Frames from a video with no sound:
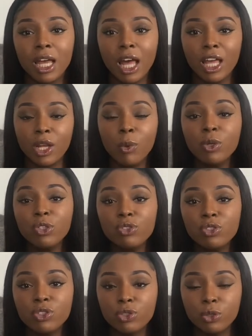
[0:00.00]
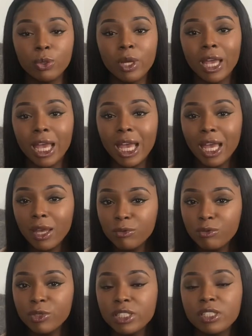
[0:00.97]
And I want you to do
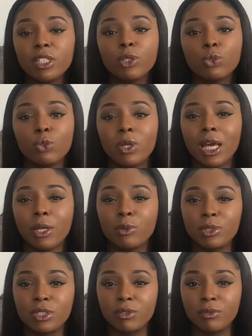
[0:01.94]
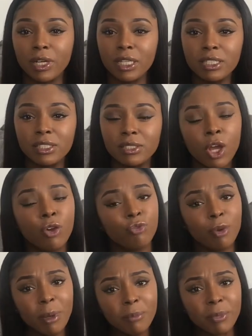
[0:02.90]
every single language device.
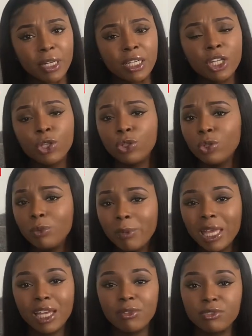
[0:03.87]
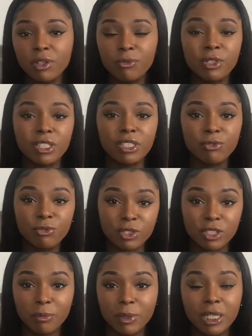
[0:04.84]
Remember, you may have something different
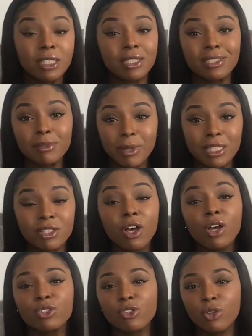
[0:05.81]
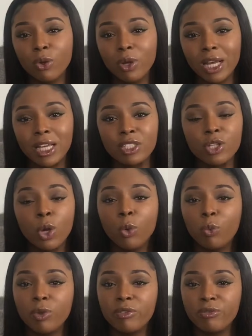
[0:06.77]
to me. It doesn't matter as long as
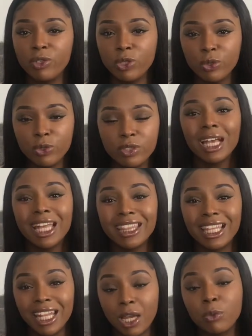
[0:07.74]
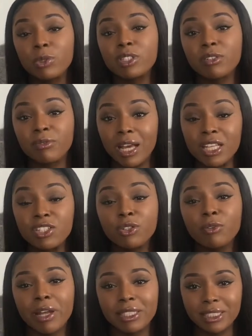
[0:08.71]
we've used the language device
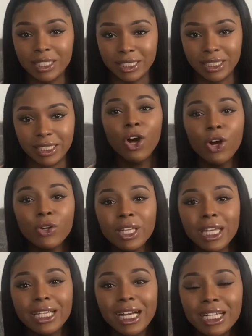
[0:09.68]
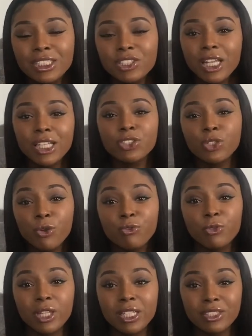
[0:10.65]
correctly. Okay guys, so let's go
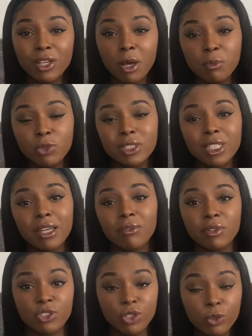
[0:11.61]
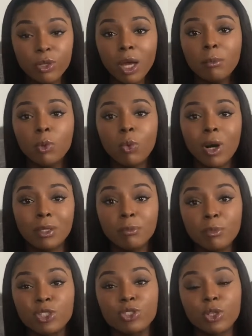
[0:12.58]
through the examples together. So number one,
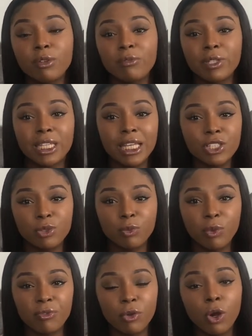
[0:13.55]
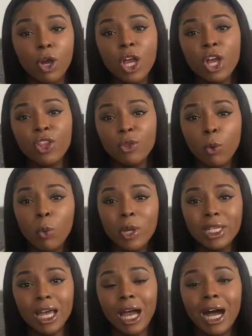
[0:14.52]
personification, we've got the wind
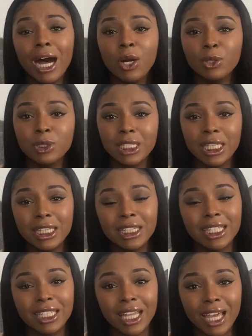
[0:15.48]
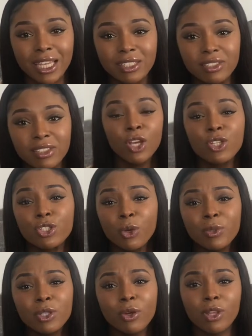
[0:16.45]
howled in the night. So we
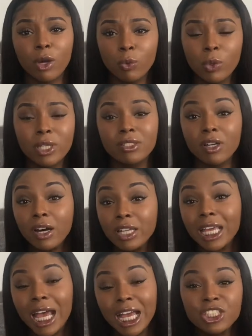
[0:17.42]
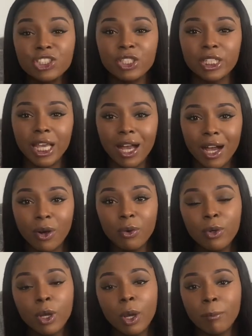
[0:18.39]
know that wind can't actually
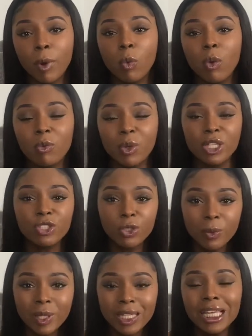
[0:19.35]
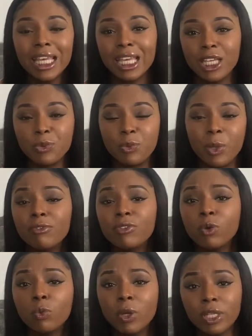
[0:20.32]
howl, but what we're doing is we're giving the
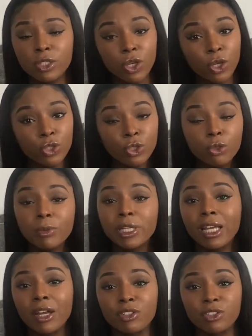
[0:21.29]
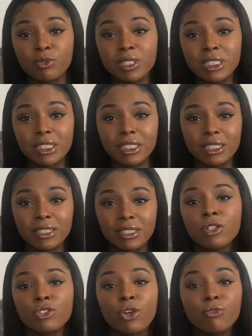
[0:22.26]
wind human characteristics.
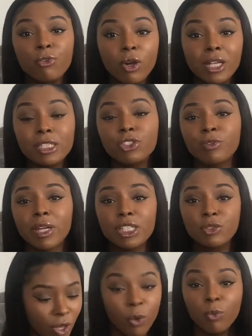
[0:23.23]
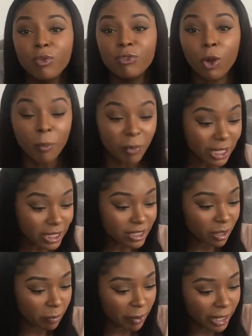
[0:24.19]
So for alliteration, we've got
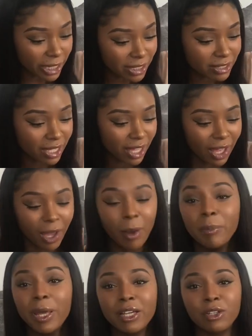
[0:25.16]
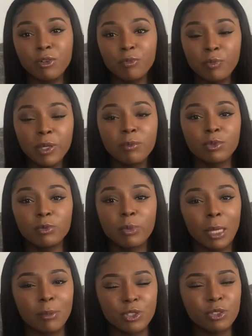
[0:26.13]
Peter picked a peck of pickled
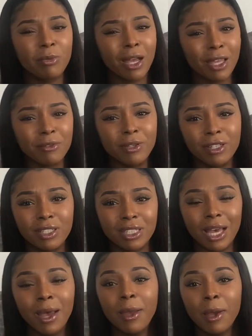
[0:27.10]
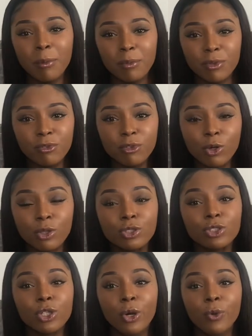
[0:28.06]
peppers. You might have heard that before.
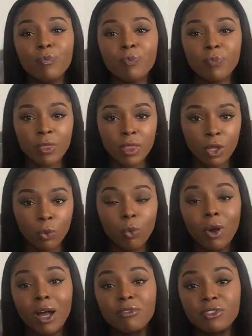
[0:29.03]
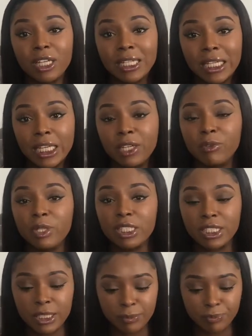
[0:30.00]
So what I've done here is
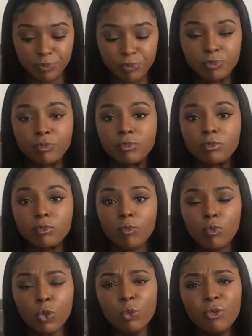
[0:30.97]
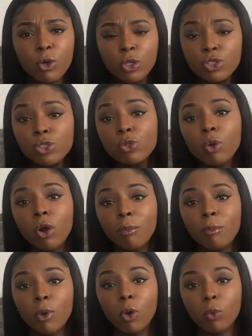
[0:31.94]
we've got two or
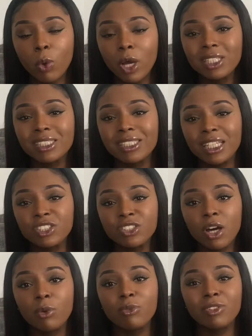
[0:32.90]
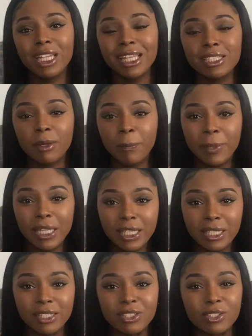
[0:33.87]
more words that start with the letter
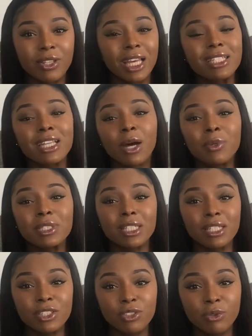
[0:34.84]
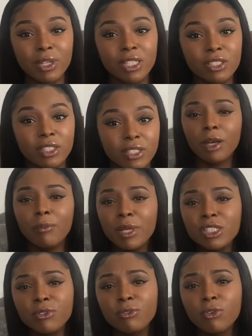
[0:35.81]
P. So that's how it's alliteration. A
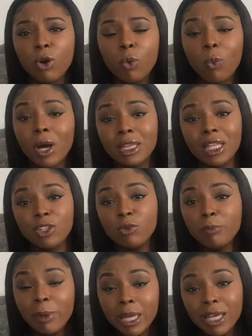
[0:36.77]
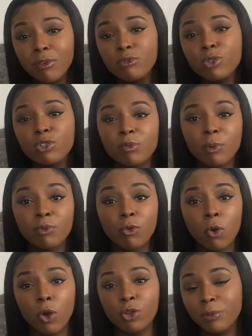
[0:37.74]
metaphor, one that you may have used
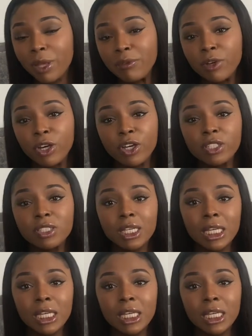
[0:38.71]
before or you may have heard.